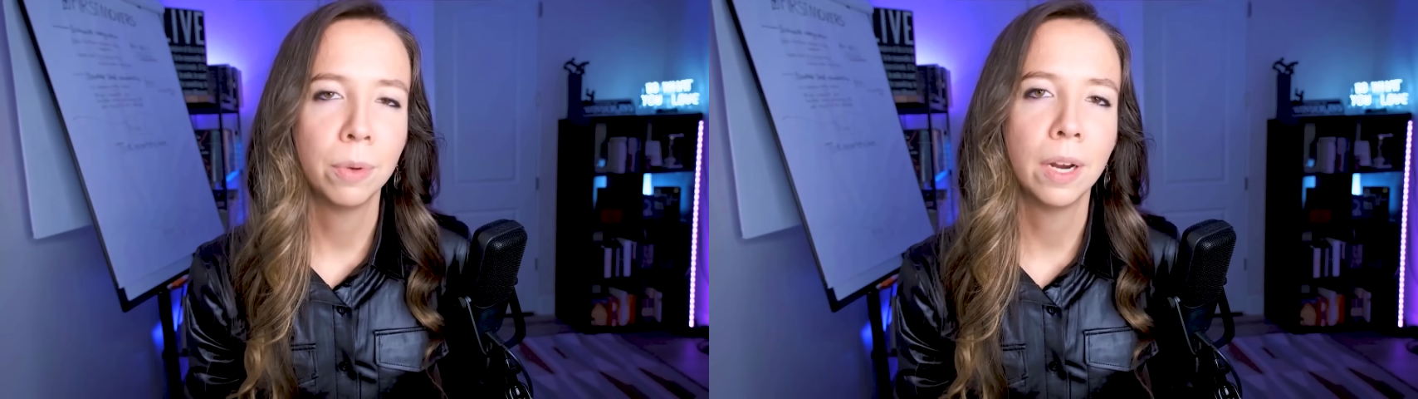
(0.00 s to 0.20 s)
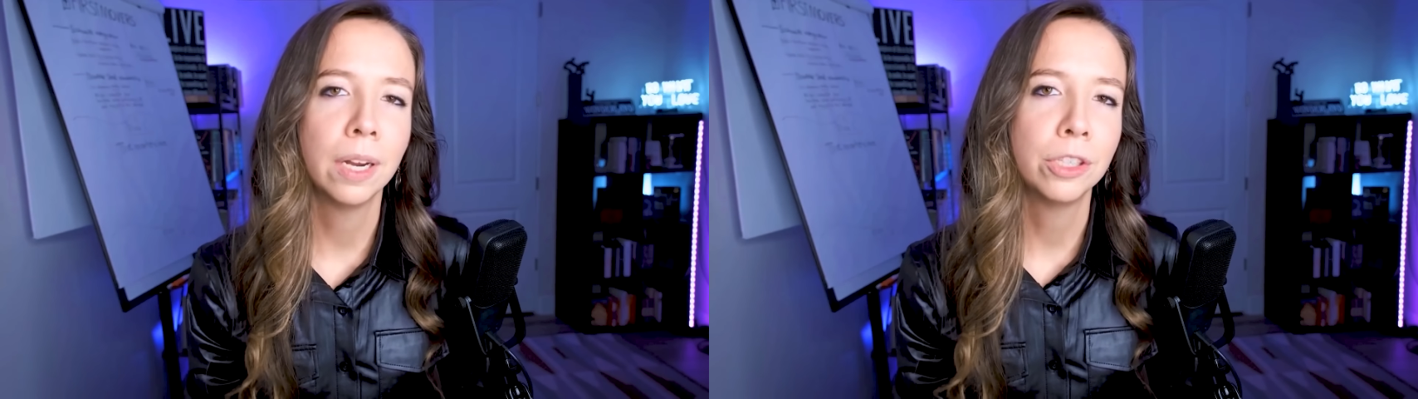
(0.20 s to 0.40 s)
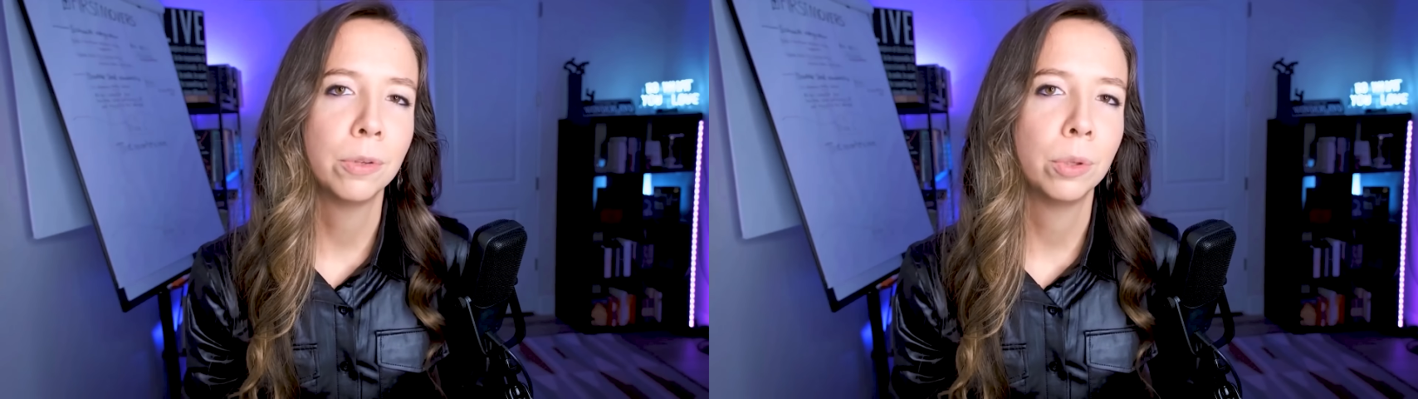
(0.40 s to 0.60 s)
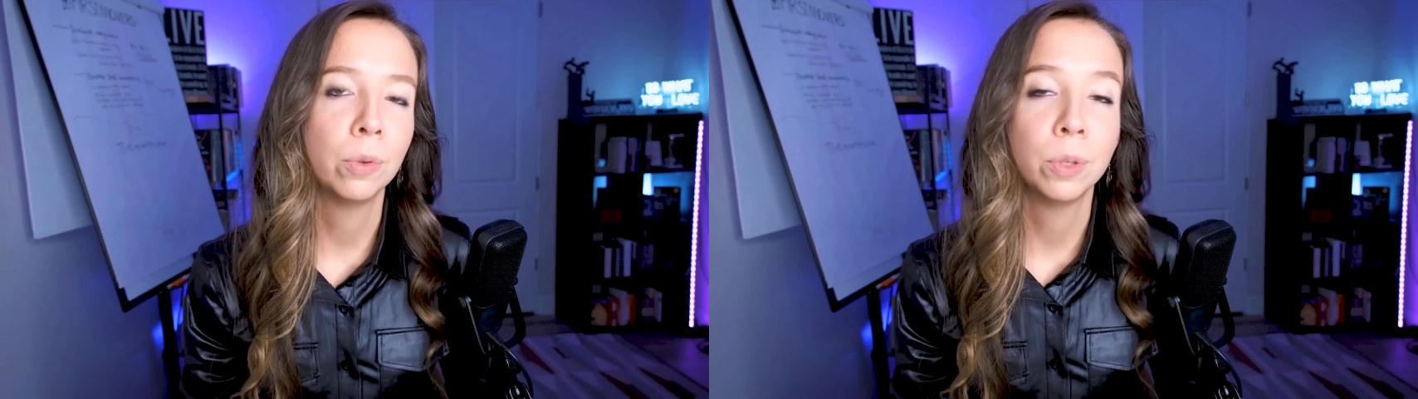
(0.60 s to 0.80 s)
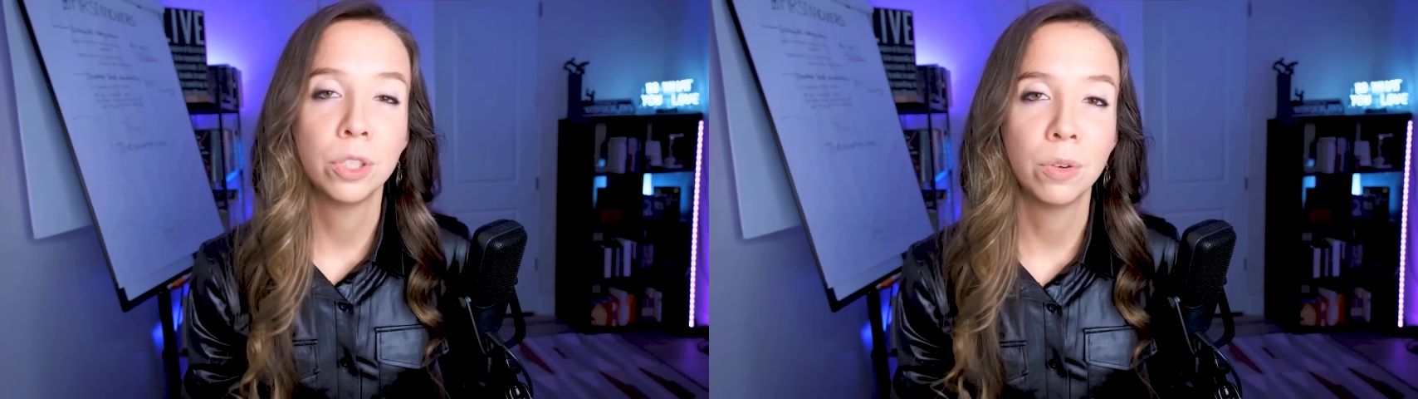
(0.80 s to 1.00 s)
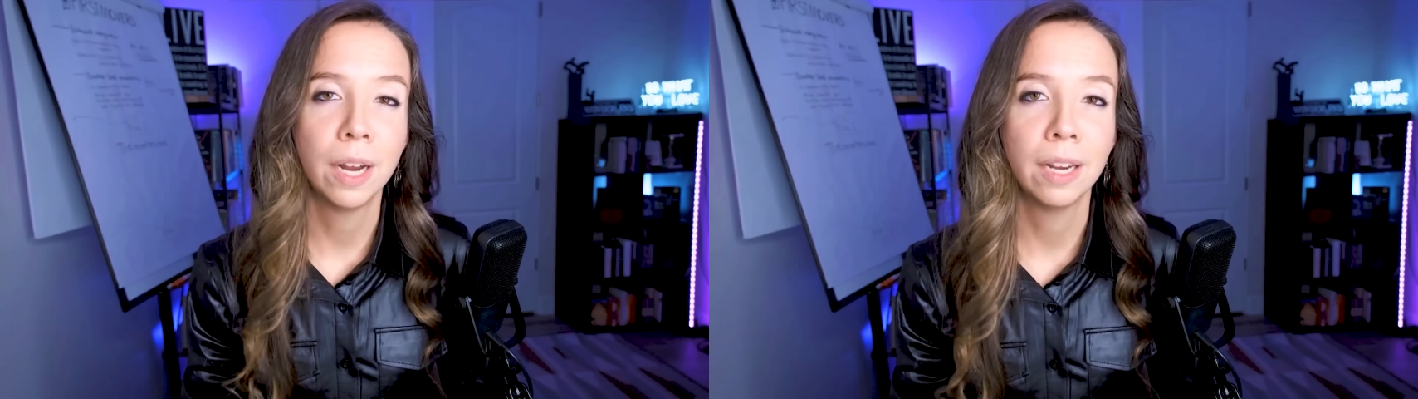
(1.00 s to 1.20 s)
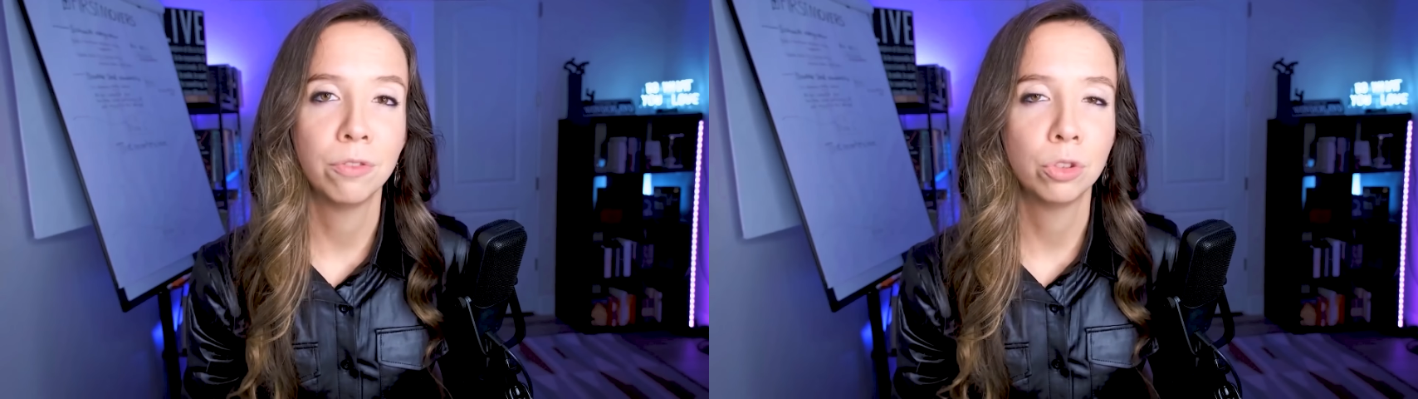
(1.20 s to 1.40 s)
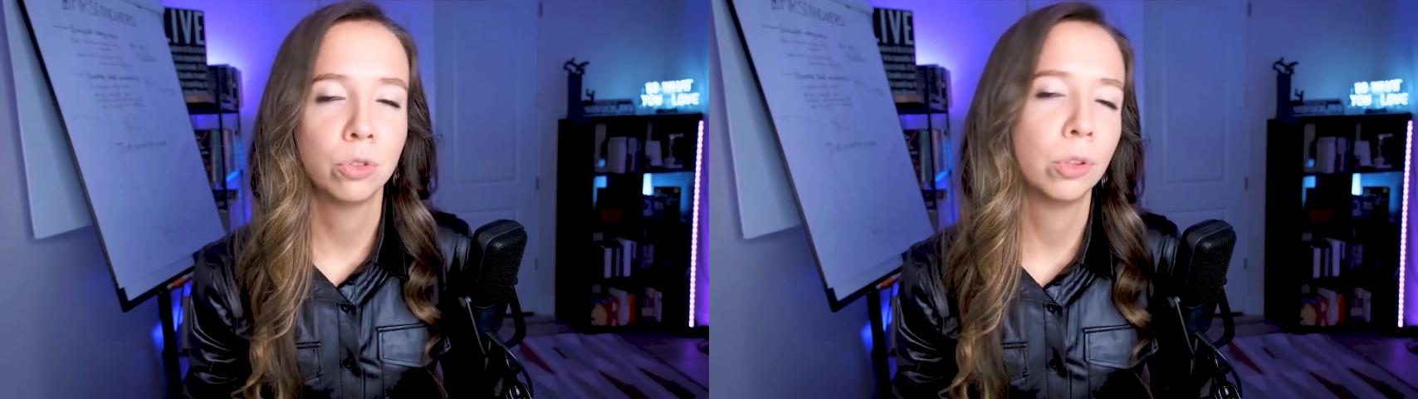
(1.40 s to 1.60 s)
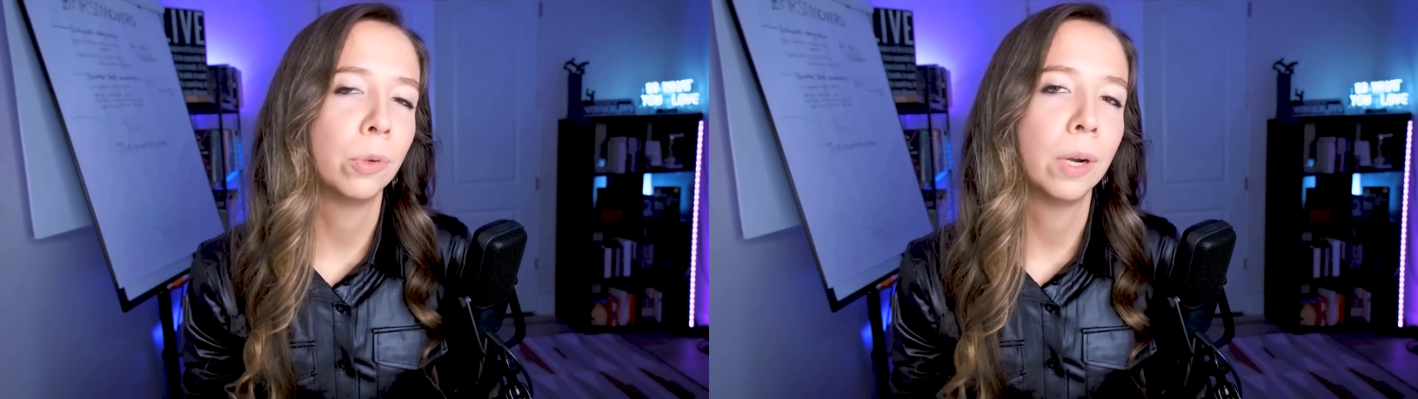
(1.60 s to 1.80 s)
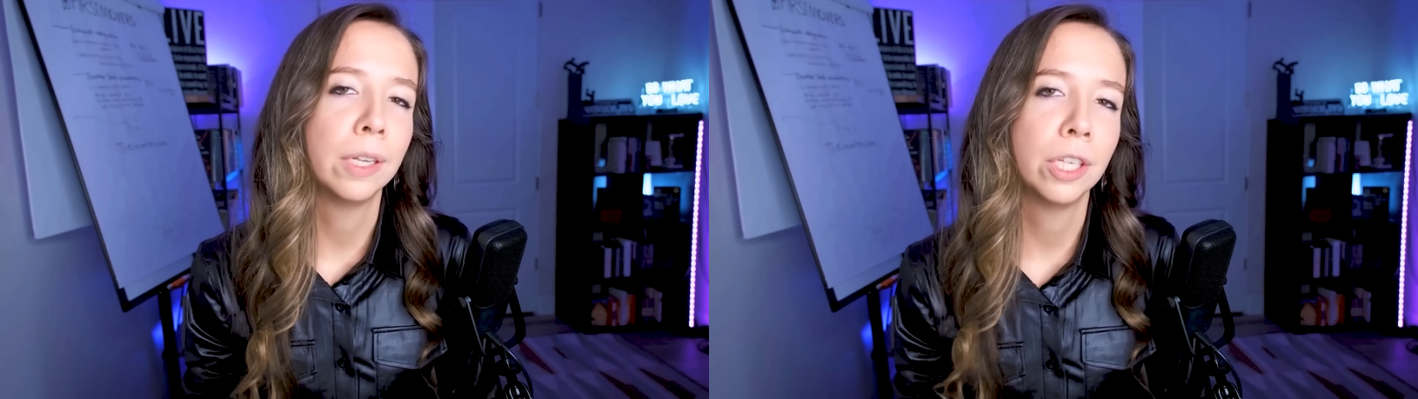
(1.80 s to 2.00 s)
possible when you have
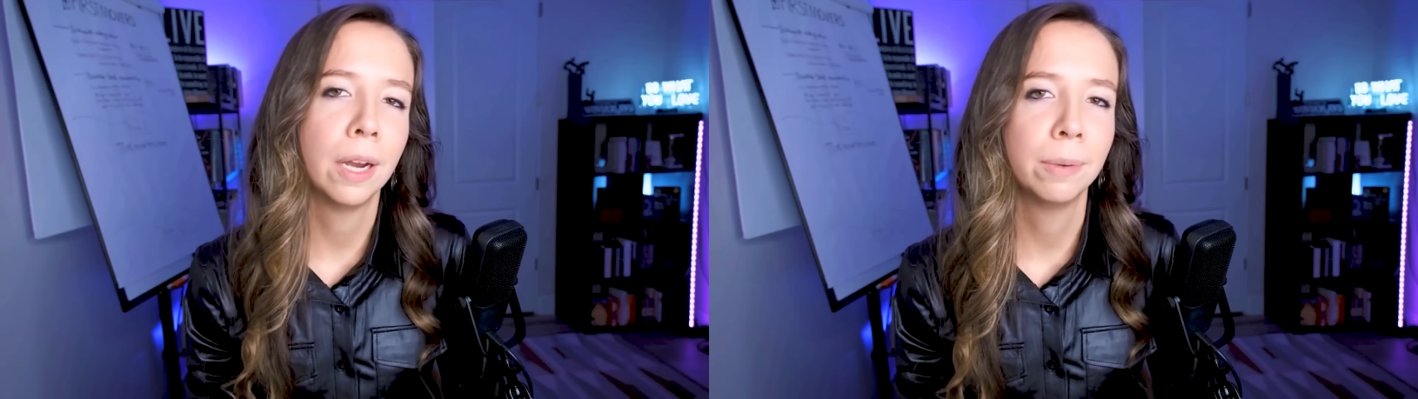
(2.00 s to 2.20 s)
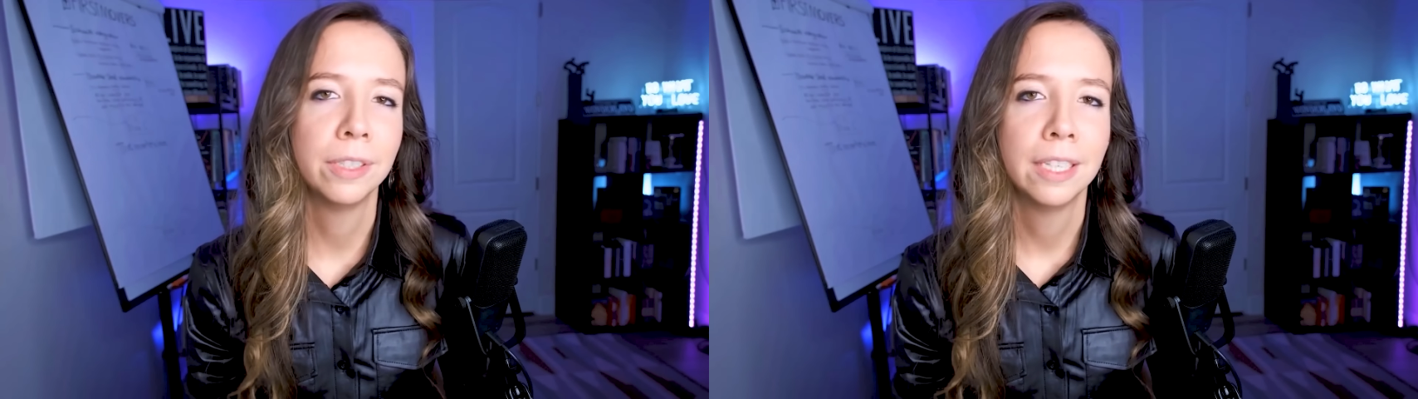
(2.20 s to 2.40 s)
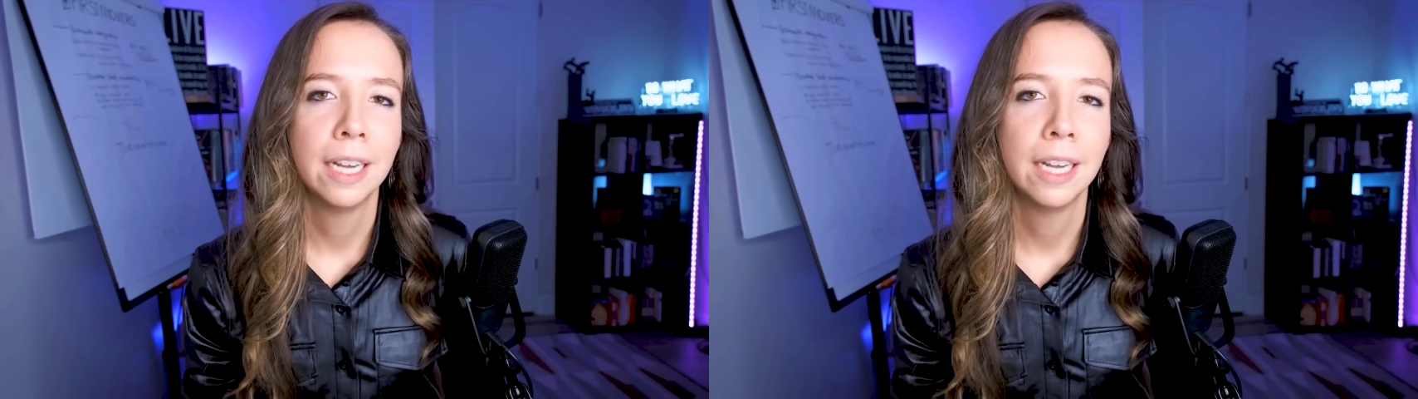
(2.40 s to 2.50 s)
true autonomous